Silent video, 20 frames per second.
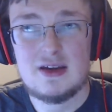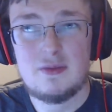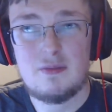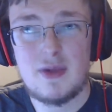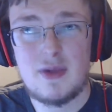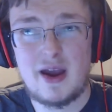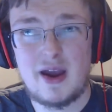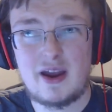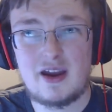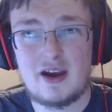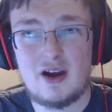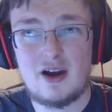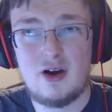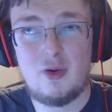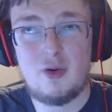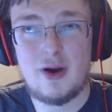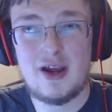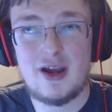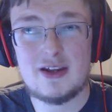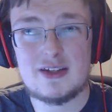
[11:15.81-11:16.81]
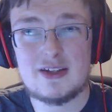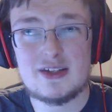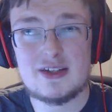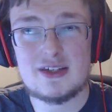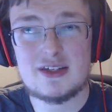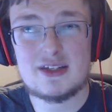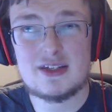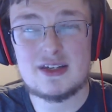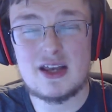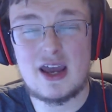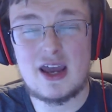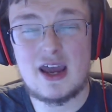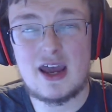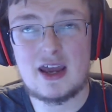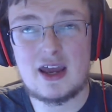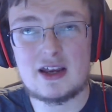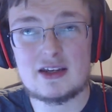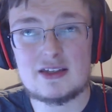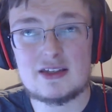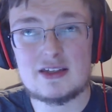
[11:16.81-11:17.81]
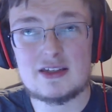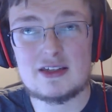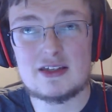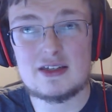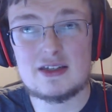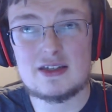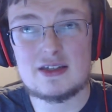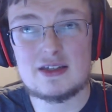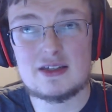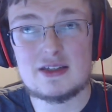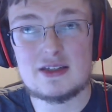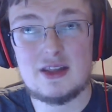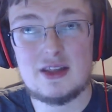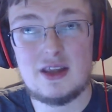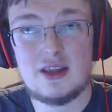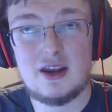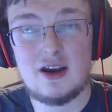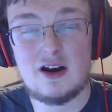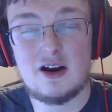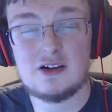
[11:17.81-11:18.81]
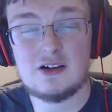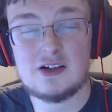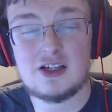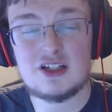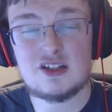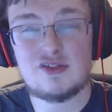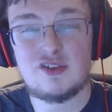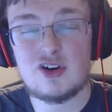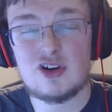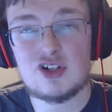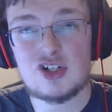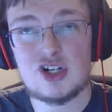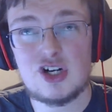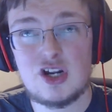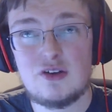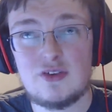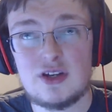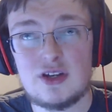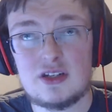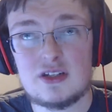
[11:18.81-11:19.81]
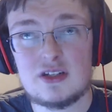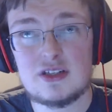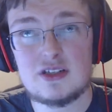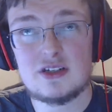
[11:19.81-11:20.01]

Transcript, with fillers: Mac O S X, the earliest version of it,